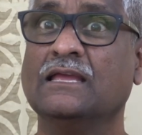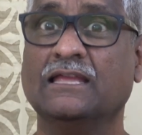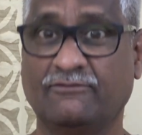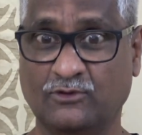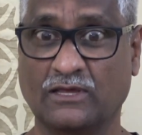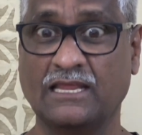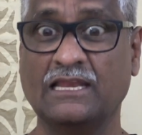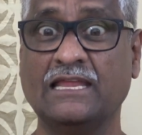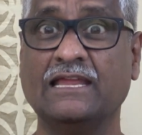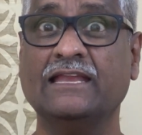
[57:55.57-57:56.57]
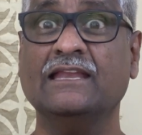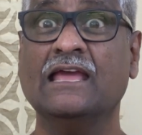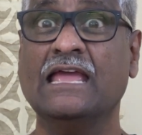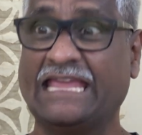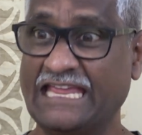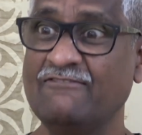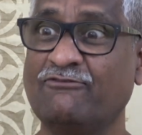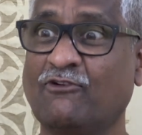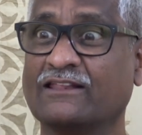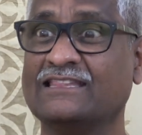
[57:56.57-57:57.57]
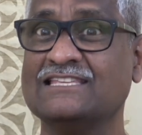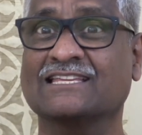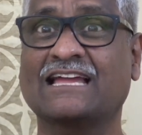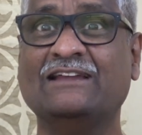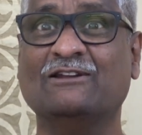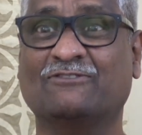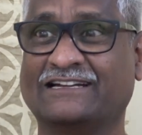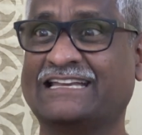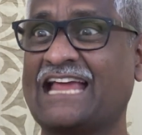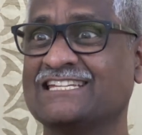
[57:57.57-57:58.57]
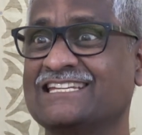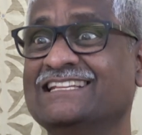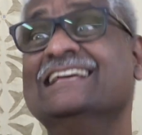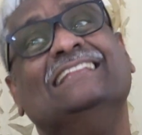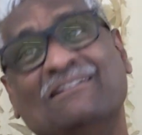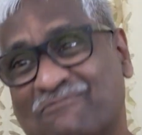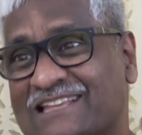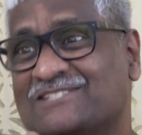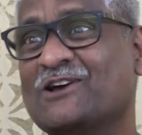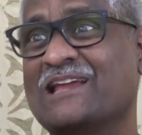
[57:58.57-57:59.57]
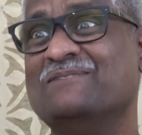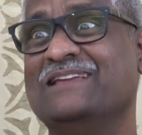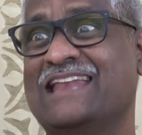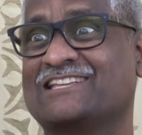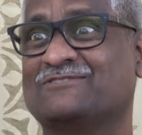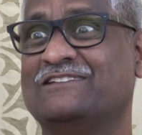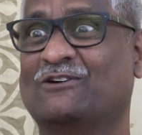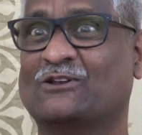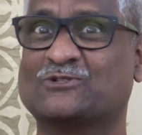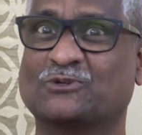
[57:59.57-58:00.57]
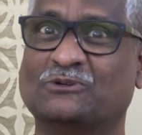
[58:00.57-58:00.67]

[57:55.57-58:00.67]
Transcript: If you are really in for this kind of a trashing, then please join me next week also.